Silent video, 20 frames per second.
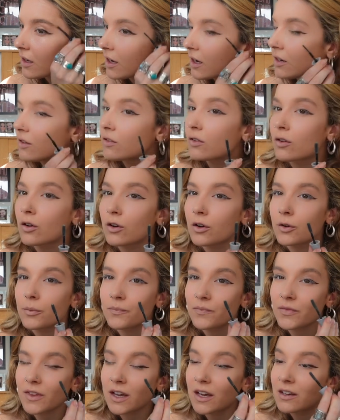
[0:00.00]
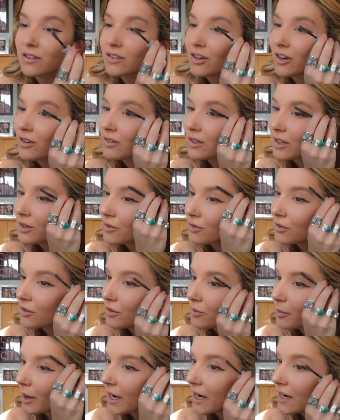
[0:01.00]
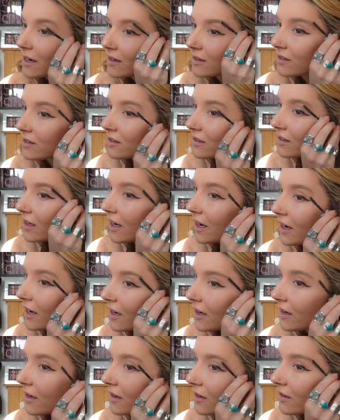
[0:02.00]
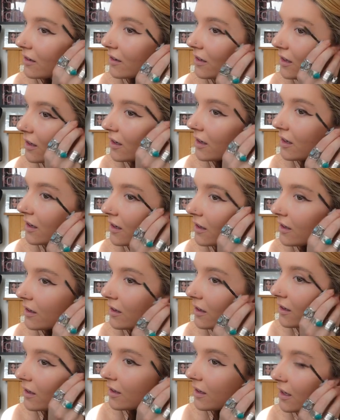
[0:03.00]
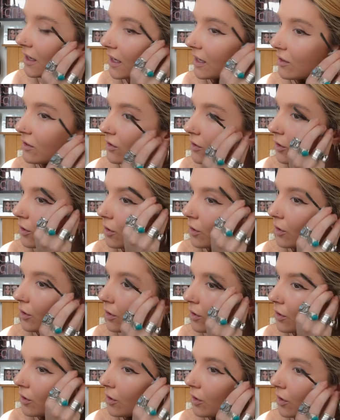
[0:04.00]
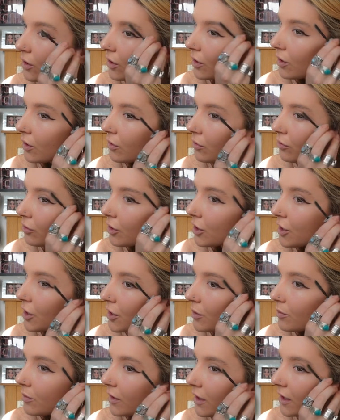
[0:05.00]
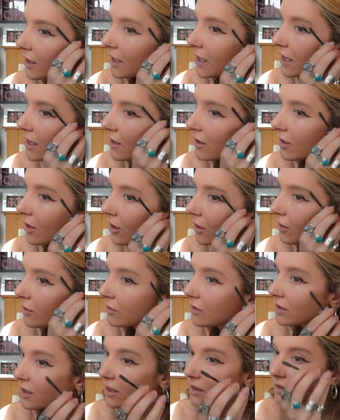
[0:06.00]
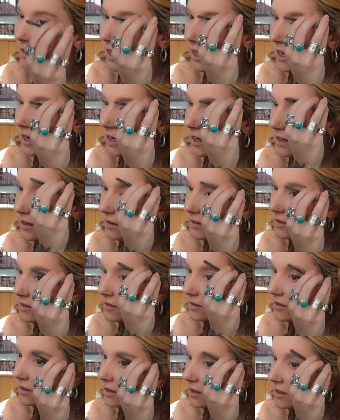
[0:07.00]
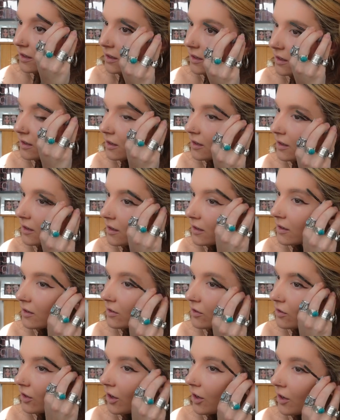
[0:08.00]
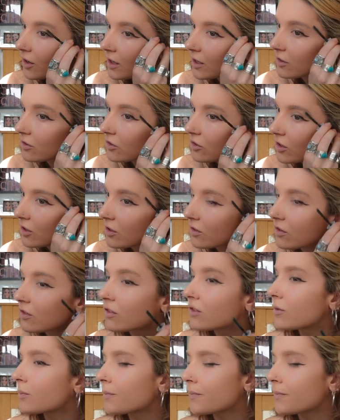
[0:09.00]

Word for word: he's got his own little space and he's got a room that he knows is his so it's just